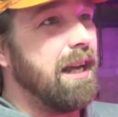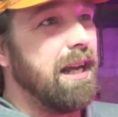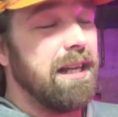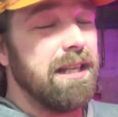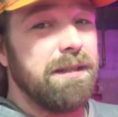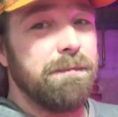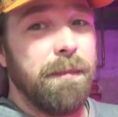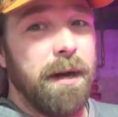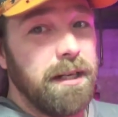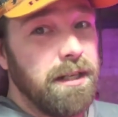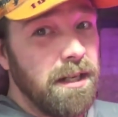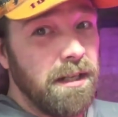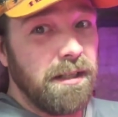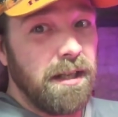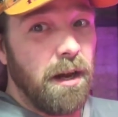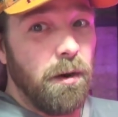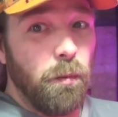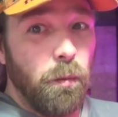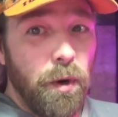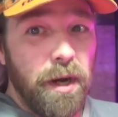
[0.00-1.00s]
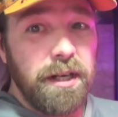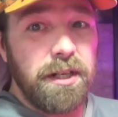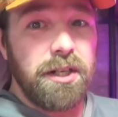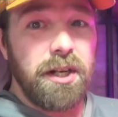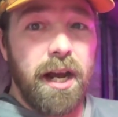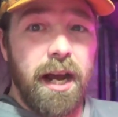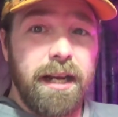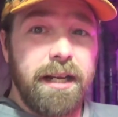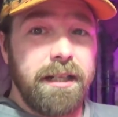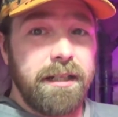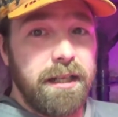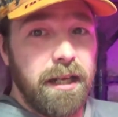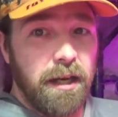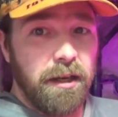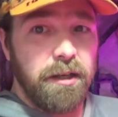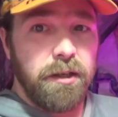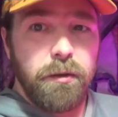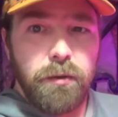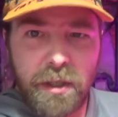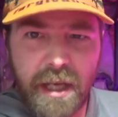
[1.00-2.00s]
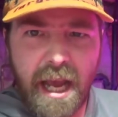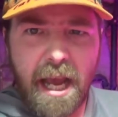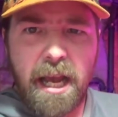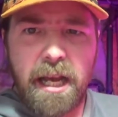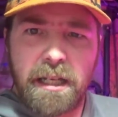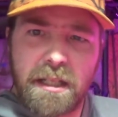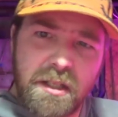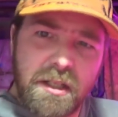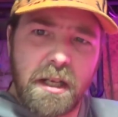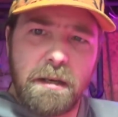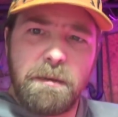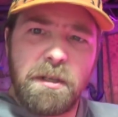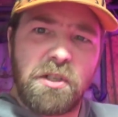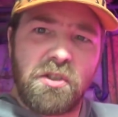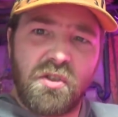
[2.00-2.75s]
as much as I wish I could tell you, yeah, it's going to be